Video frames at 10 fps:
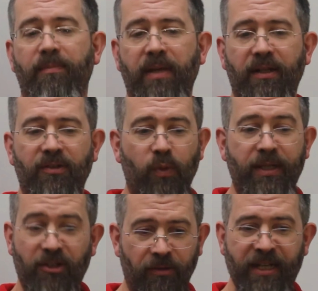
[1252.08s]
means
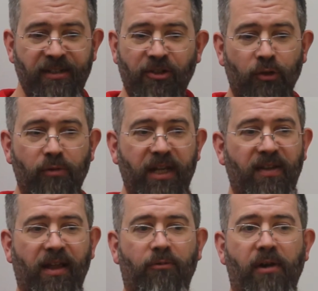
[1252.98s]
we need to do
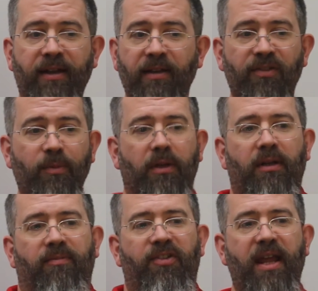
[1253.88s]
retail right. And if
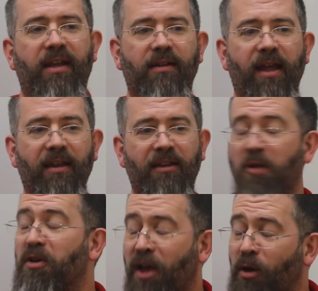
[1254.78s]
someone, say, like
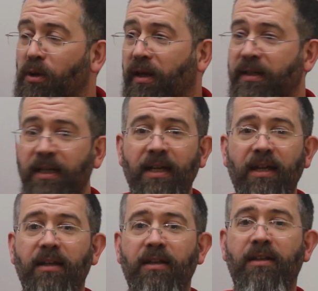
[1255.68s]
Coca-Cola,
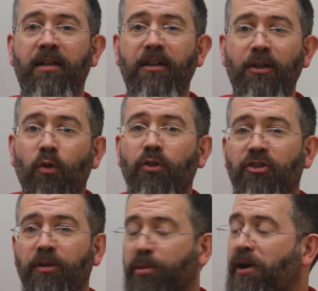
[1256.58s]
can
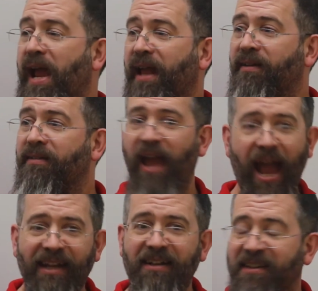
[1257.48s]
launch a brand
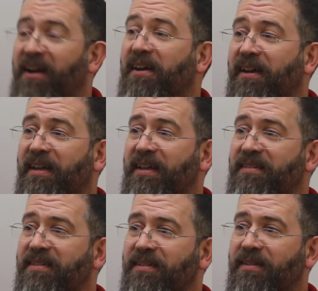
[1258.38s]
and it
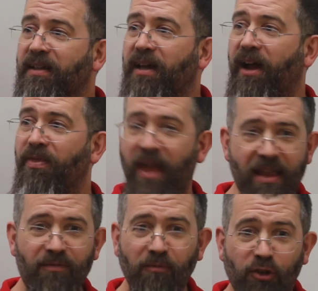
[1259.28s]
dies, and
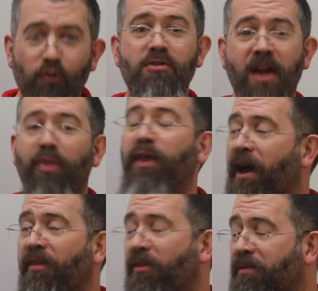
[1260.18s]
they do nothing
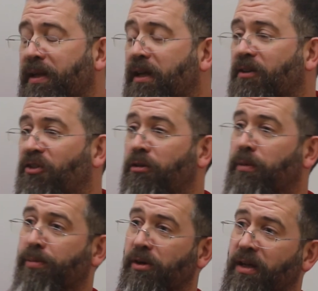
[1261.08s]
other than be a
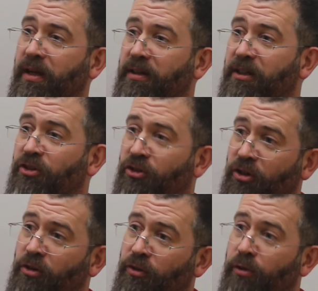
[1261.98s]
consumer product, it just
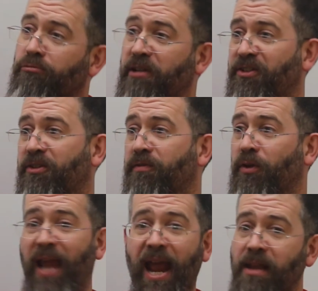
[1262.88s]
shows you the risk of
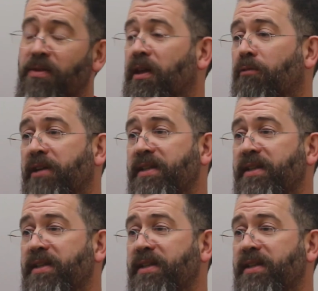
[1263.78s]
doing anything in